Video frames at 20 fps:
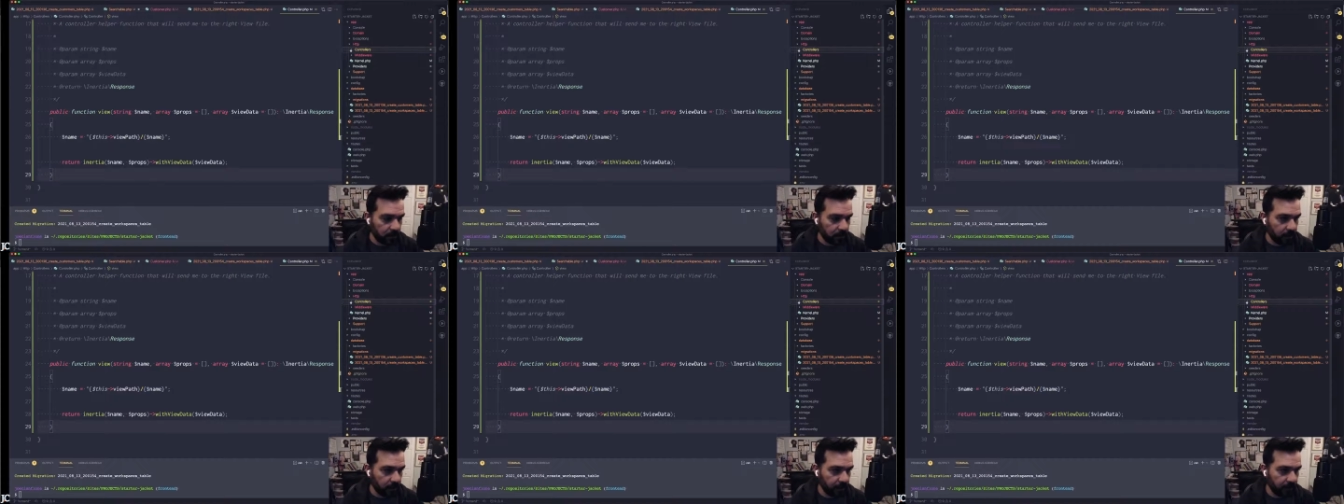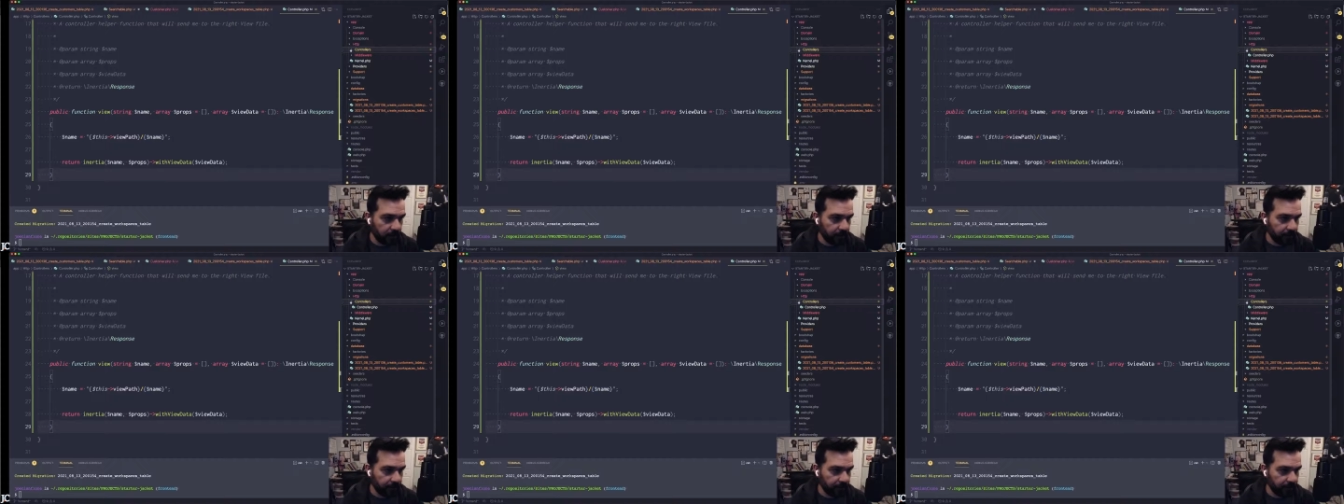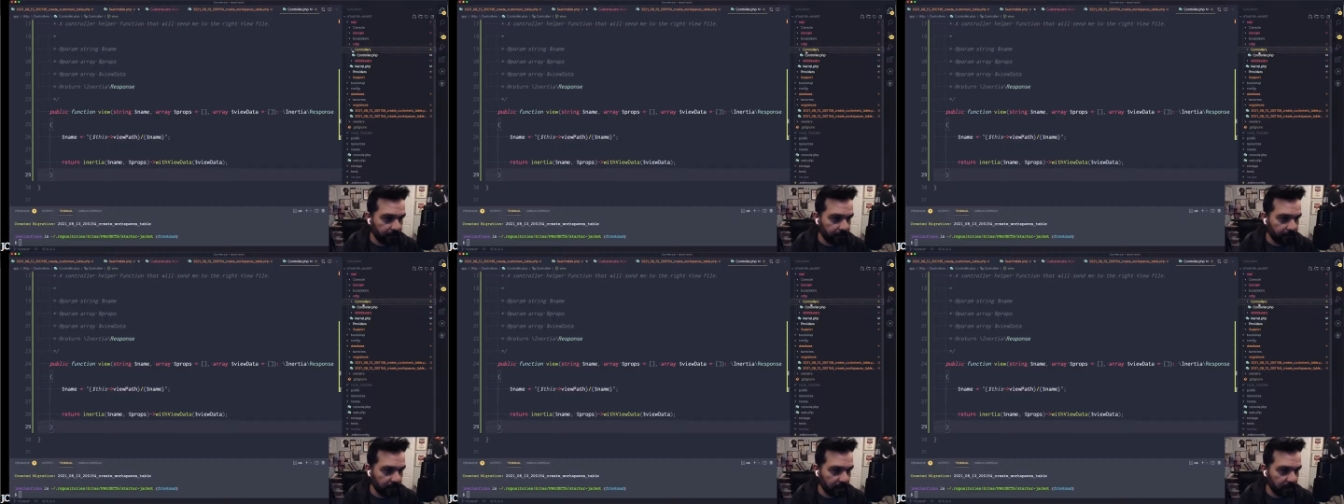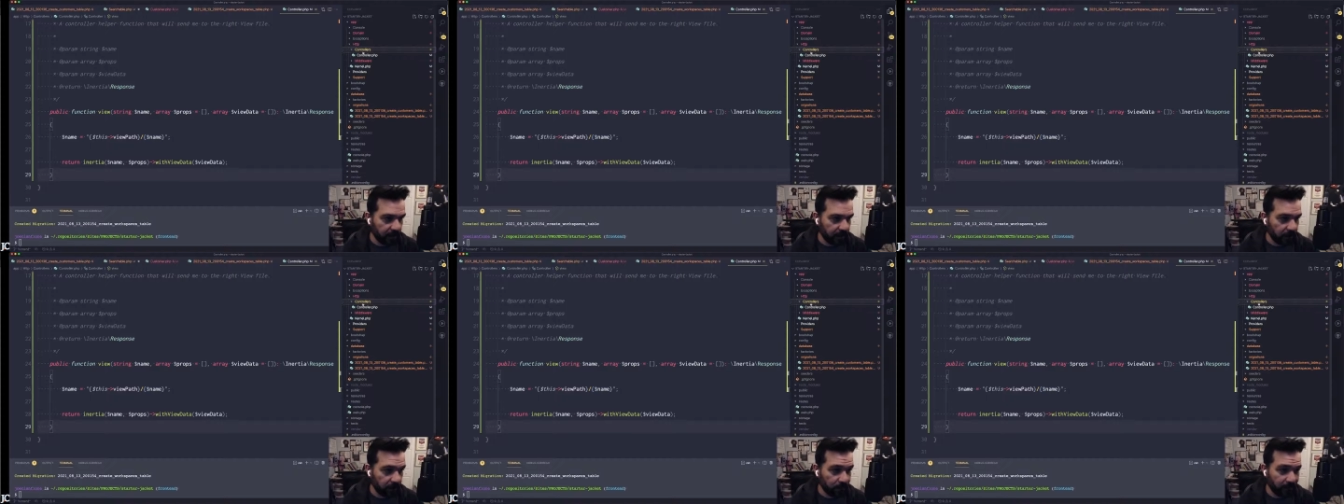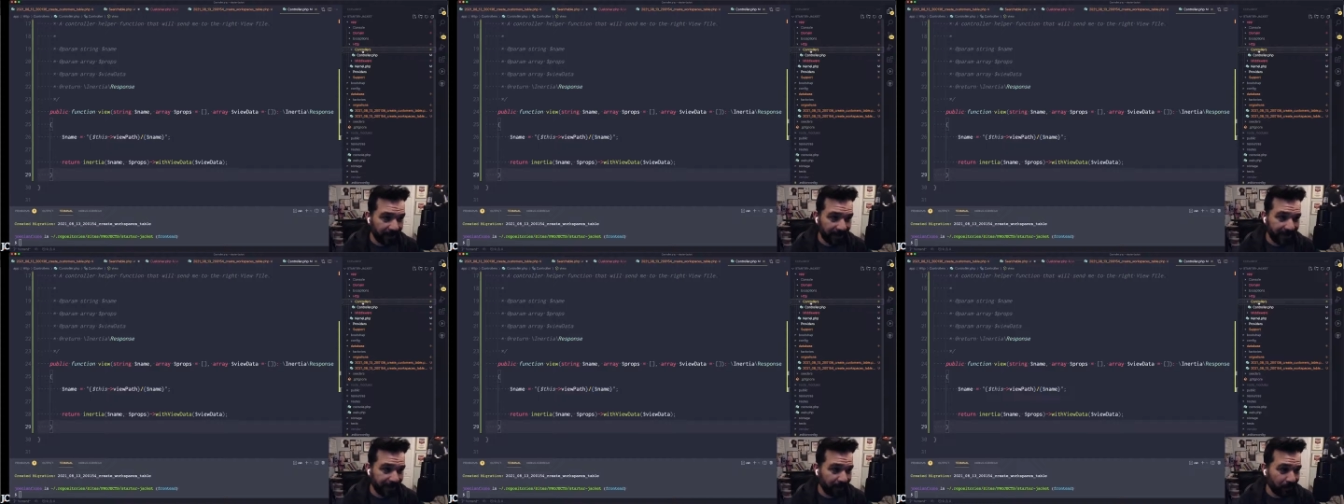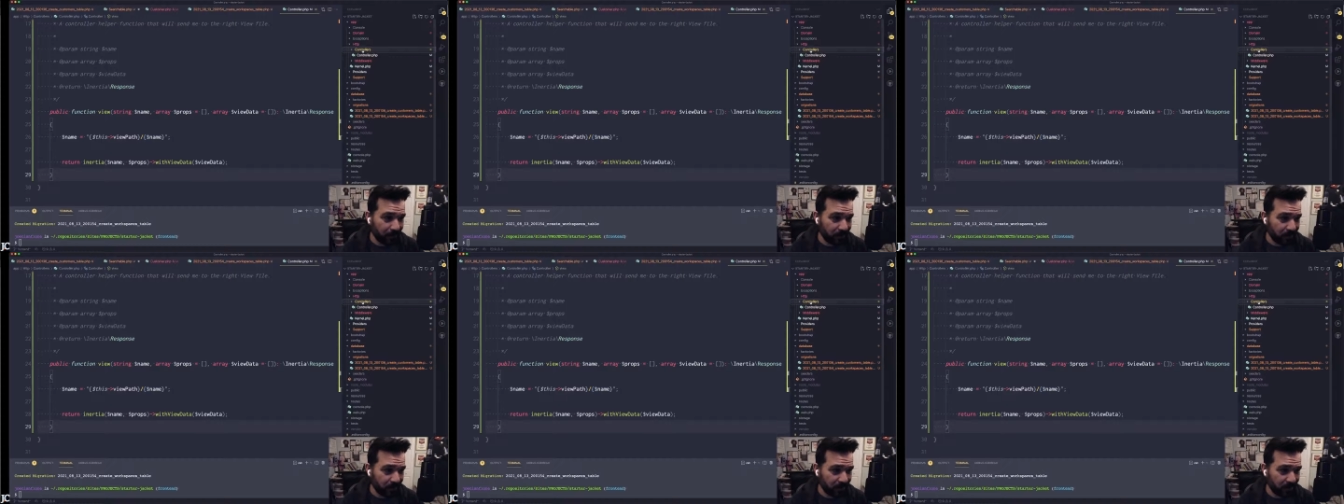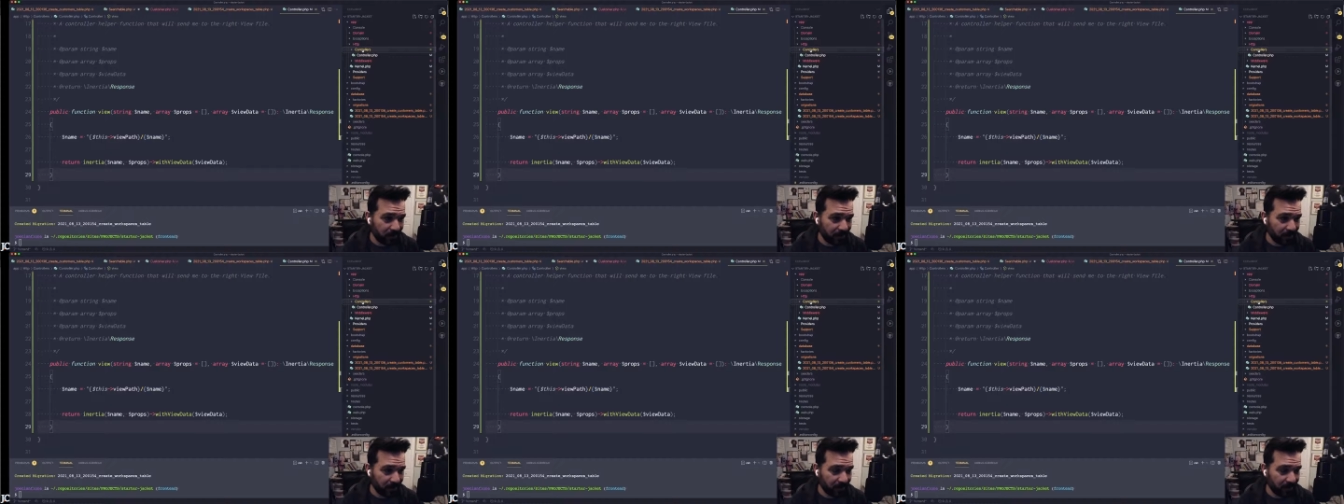right now,
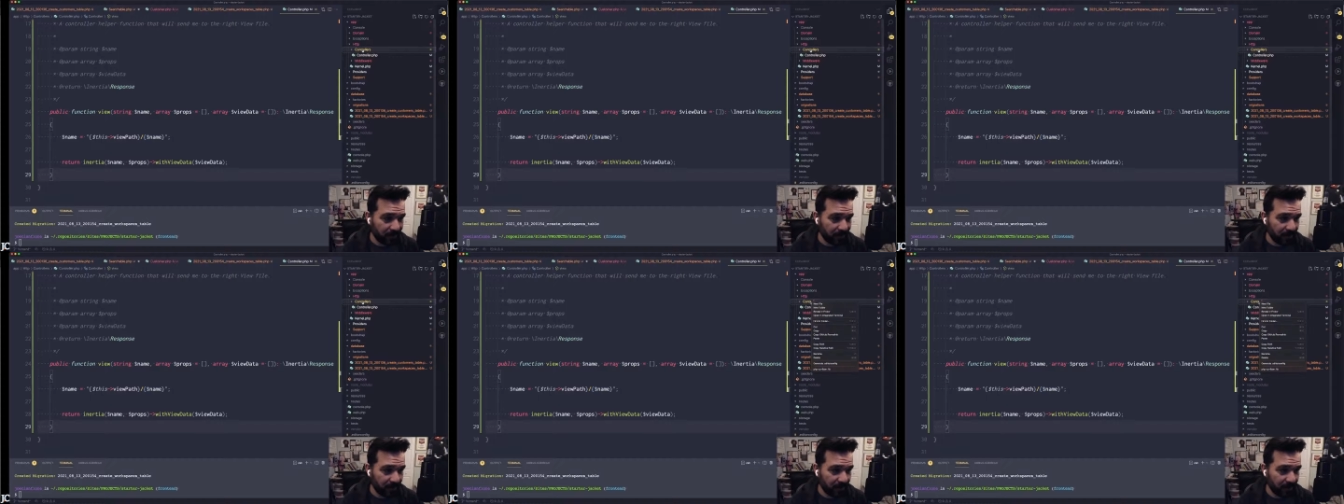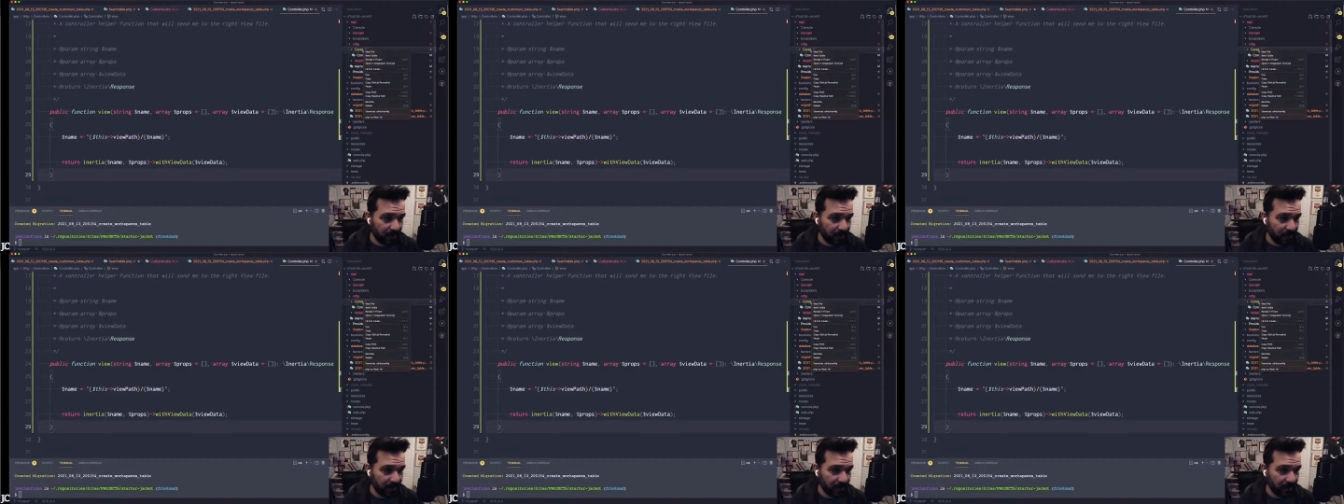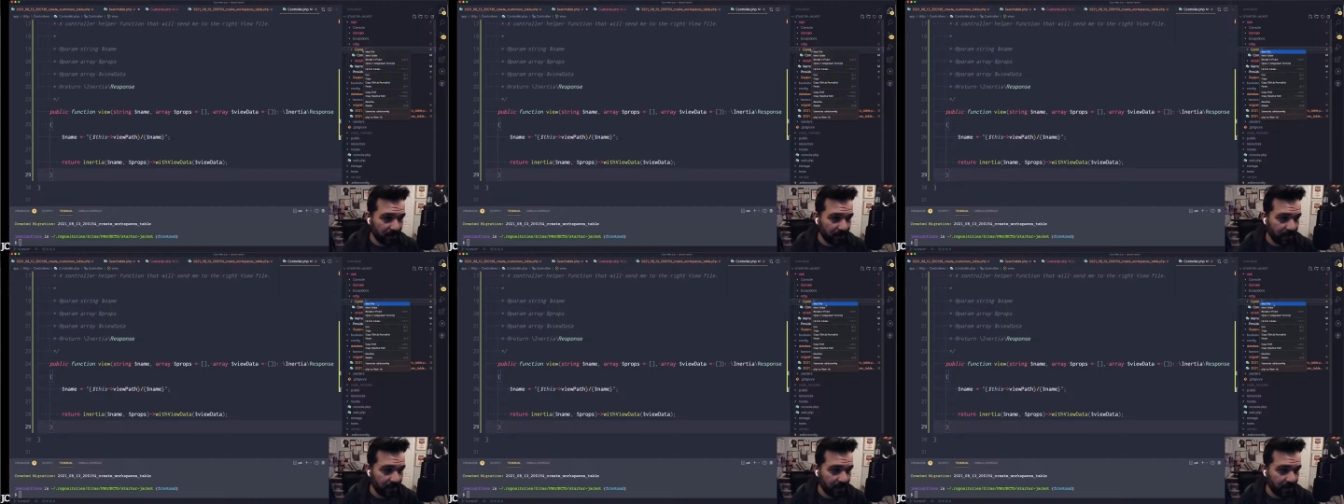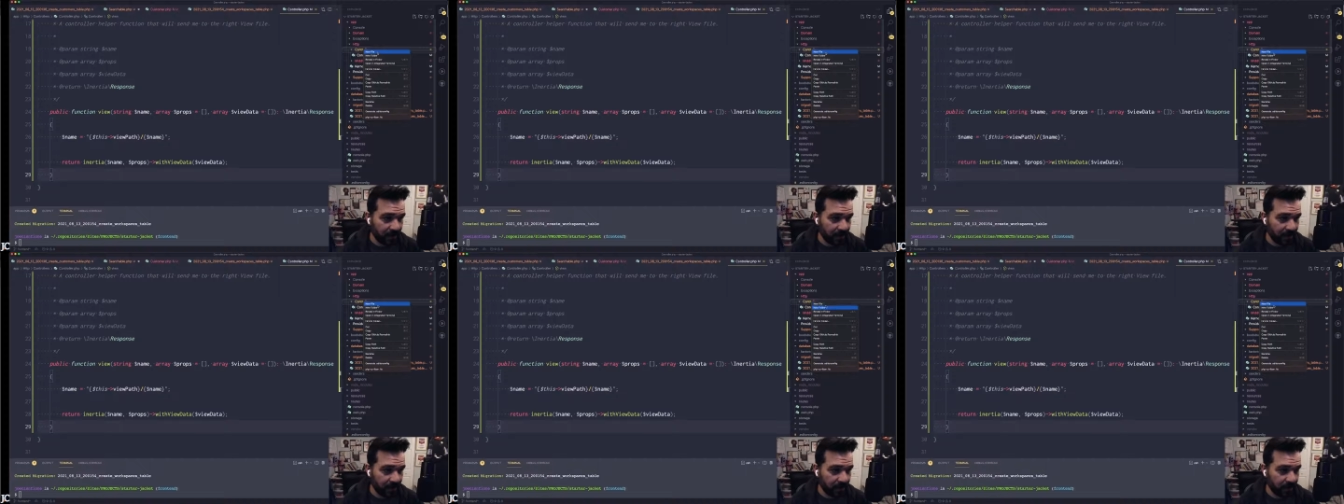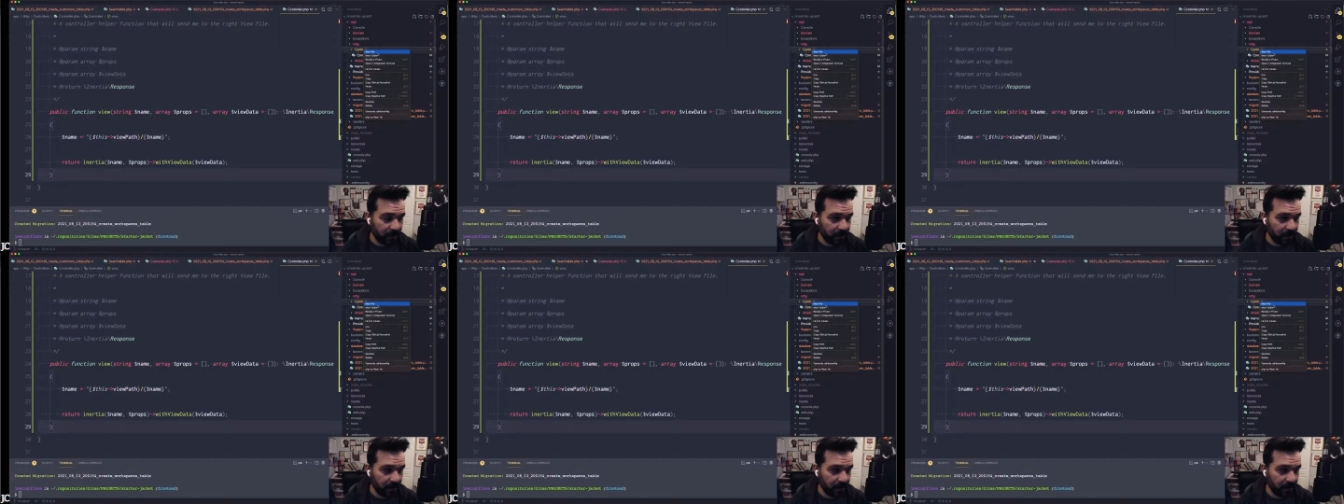just in,